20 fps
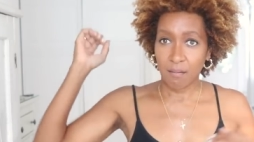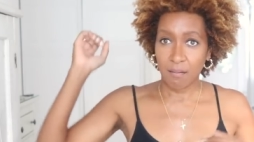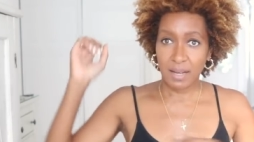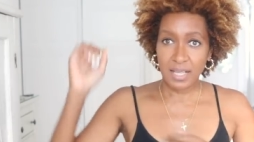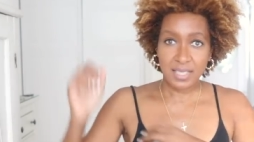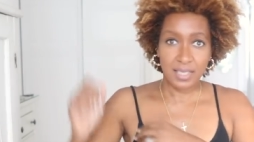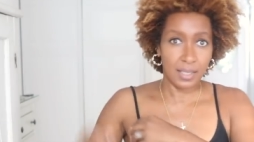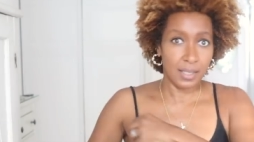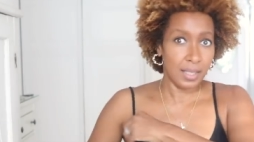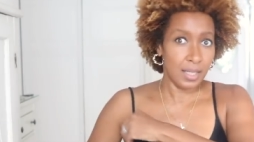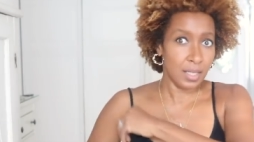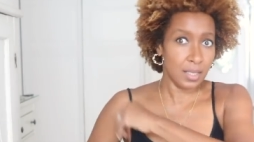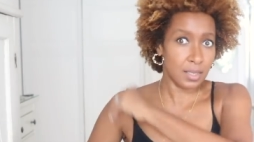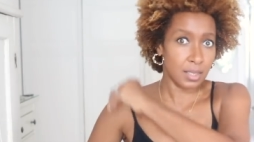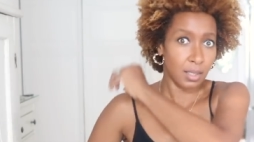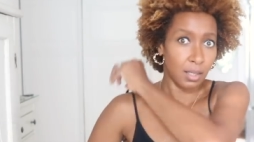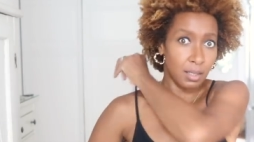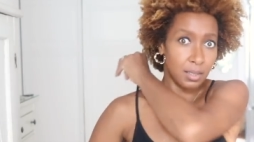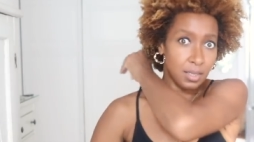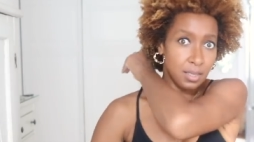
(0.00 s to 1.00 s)
it's a
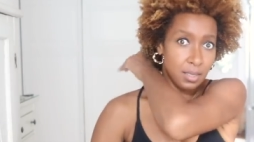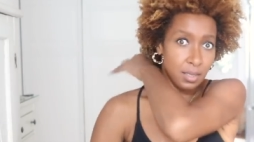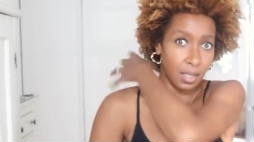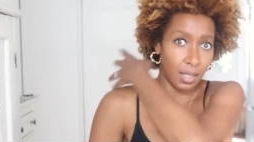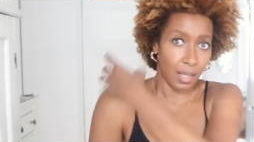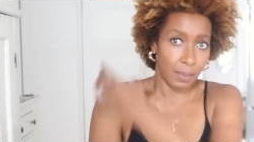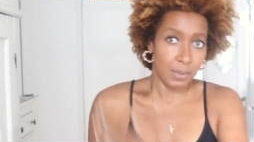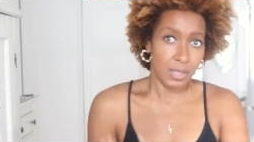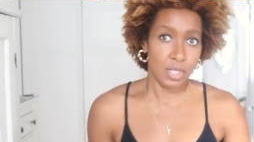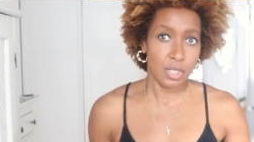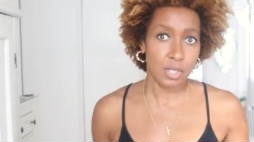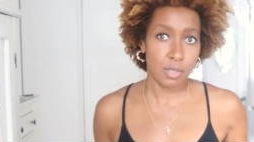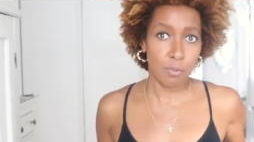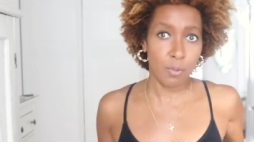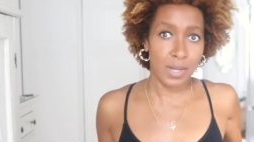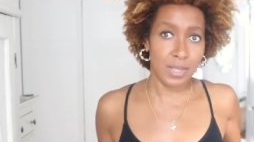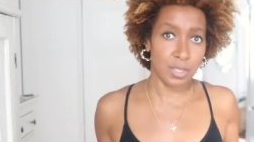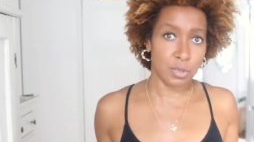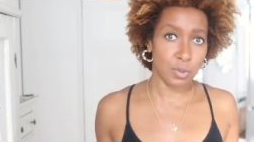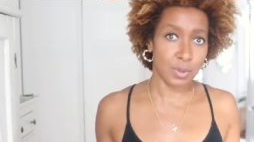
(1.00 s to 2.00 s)
leotard, isn't it? I mean, you can
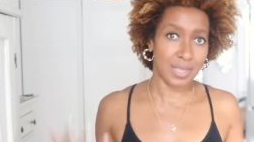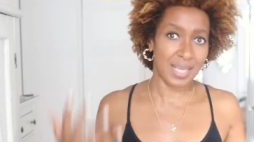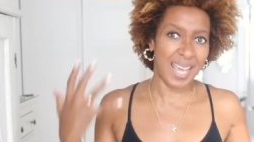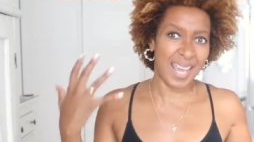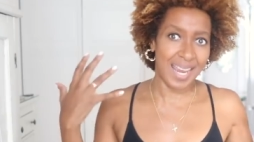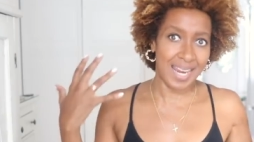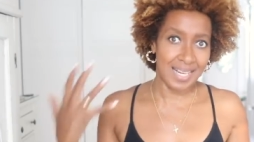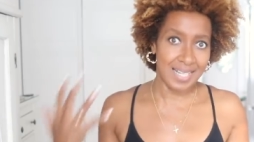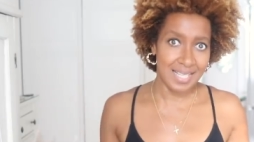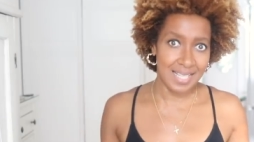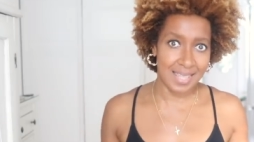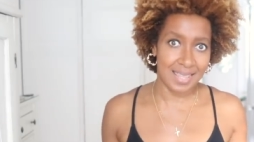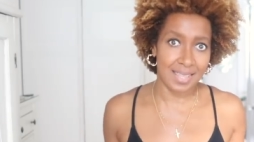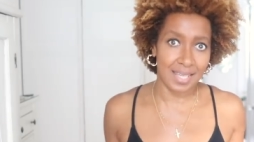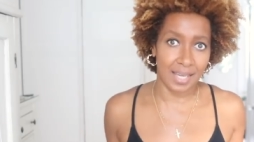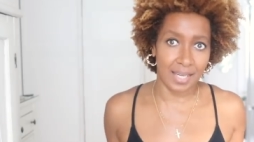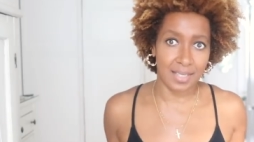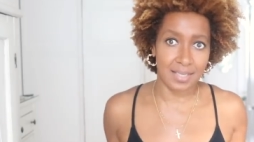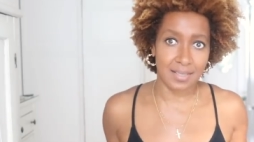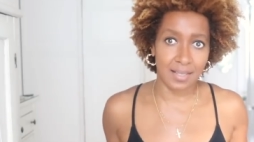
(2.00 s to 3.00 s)
wear this with
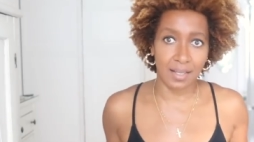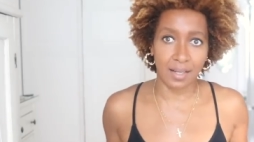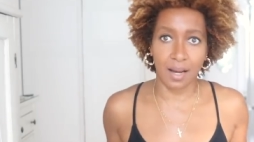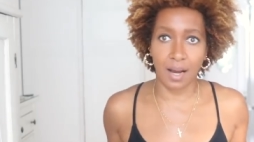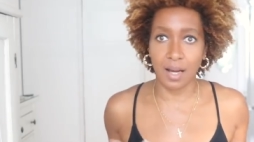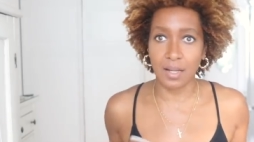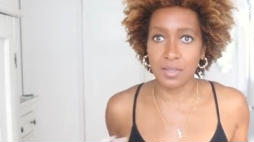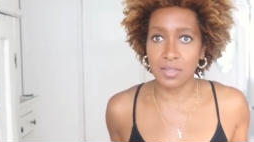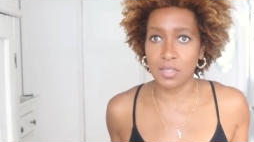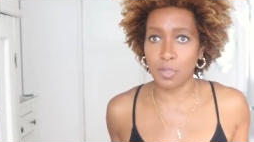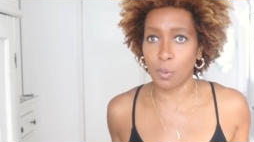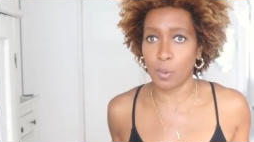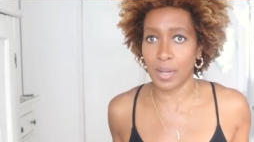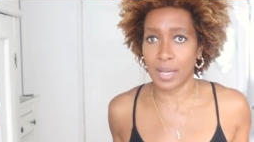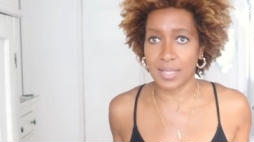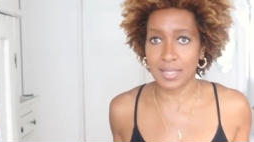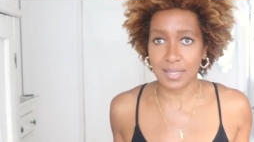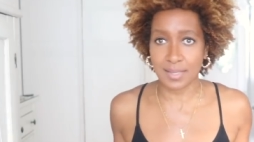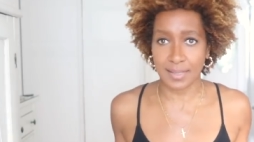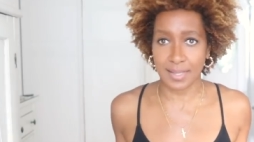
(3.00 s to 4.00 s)
anything. It's like
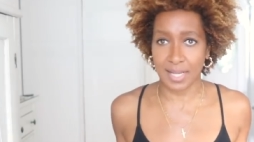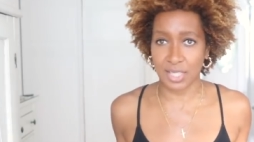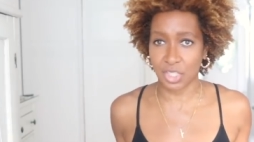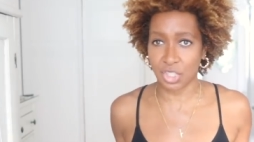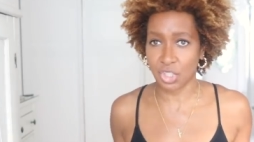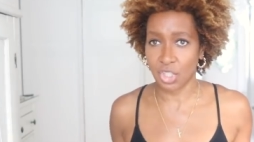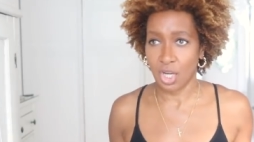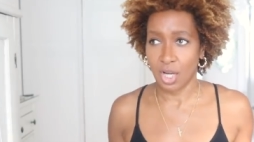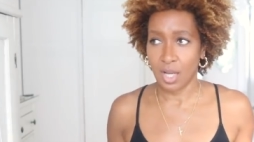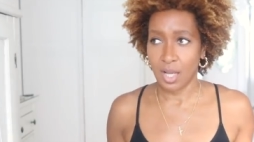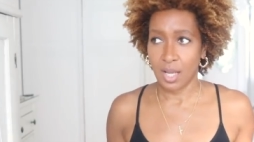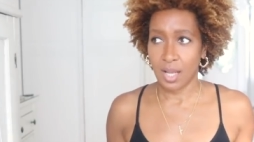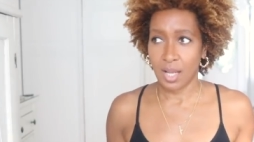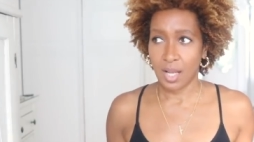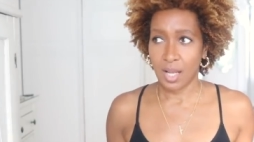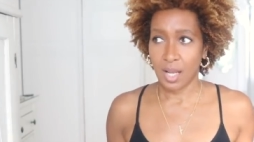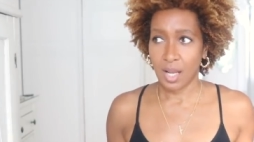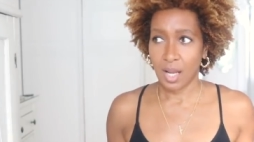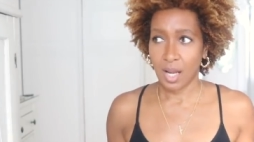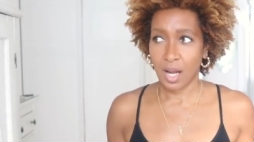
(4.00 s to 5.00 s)
underwear slash,
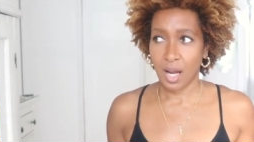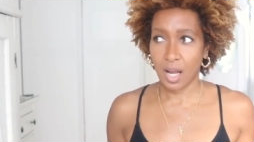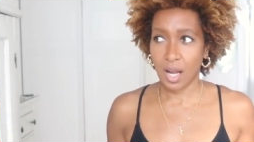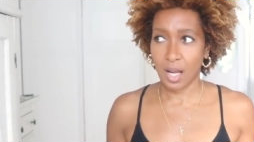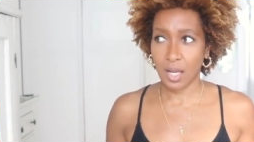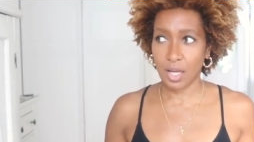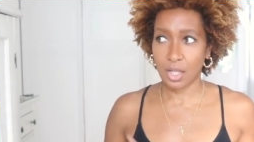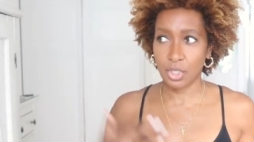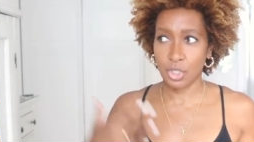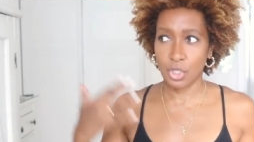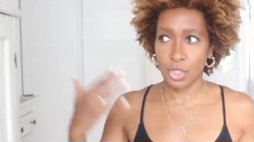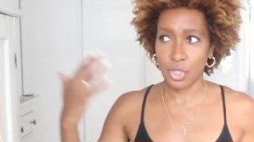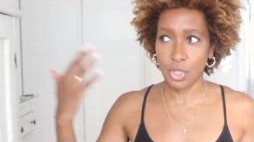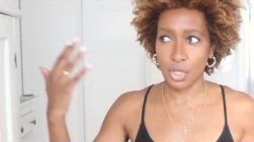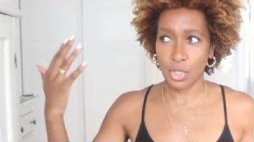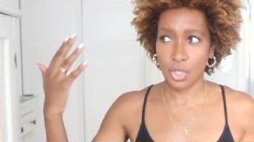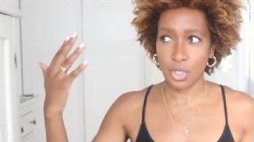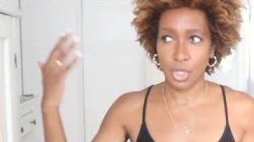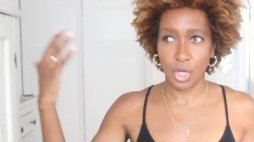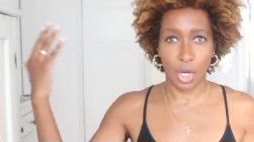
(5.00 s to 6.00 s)

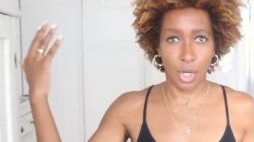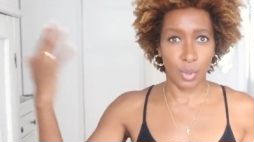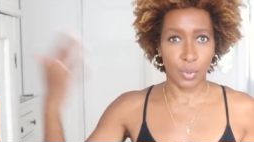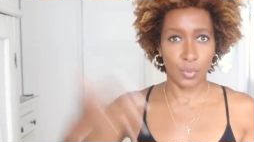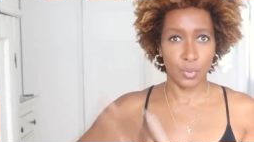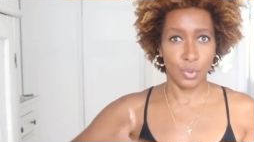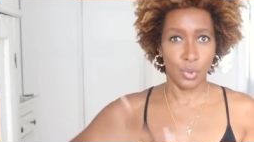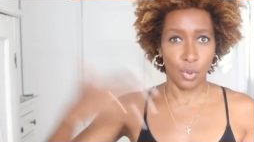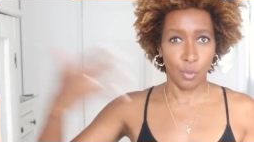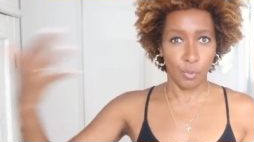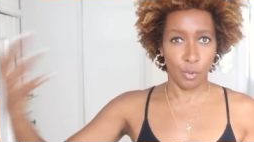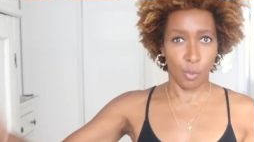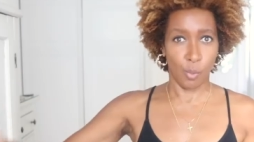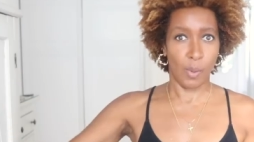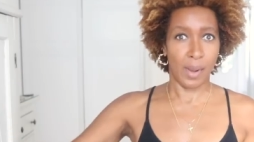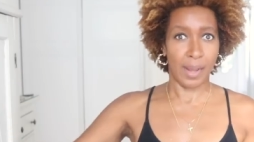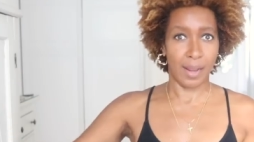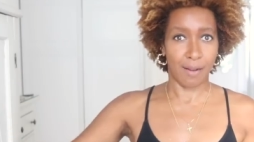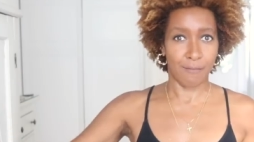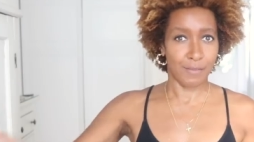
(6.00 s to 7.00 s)
you know, normal
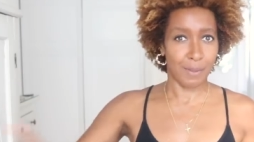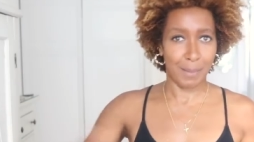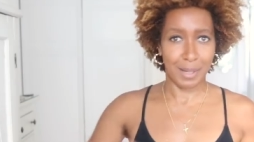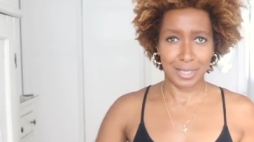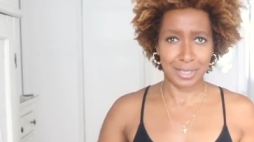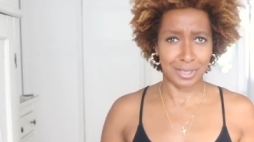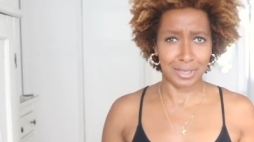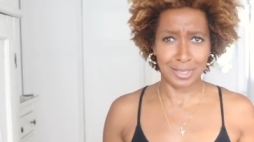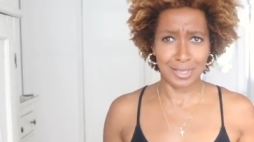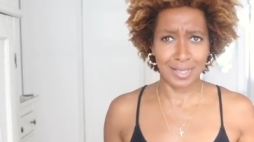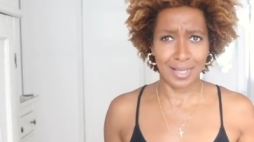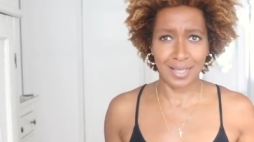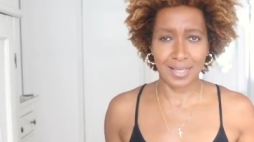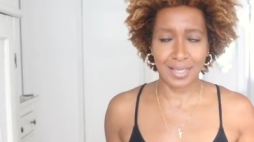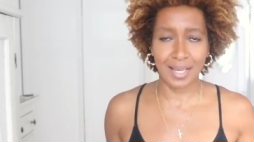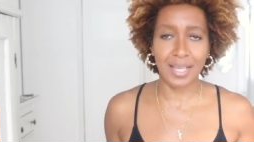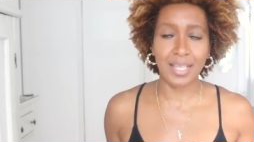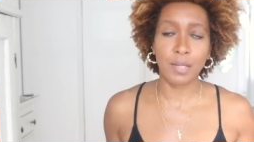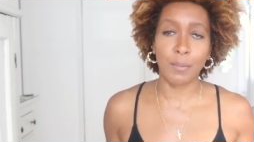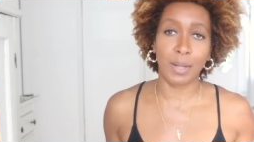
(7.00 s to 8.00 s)
wear, if that makes any sense.
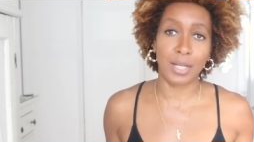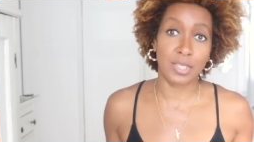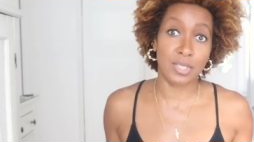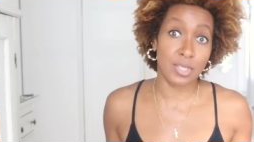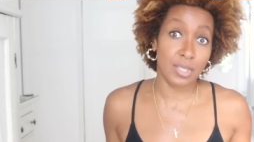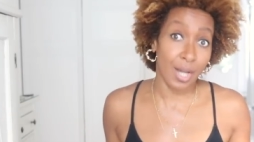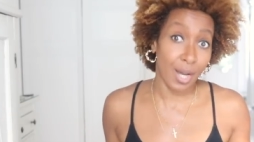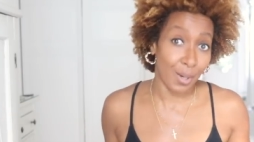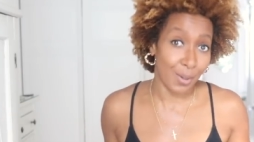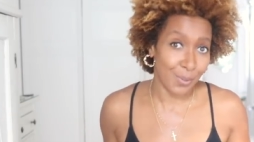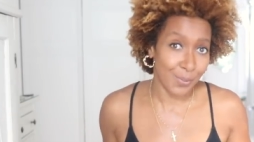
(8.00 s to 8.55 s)
Anyway, so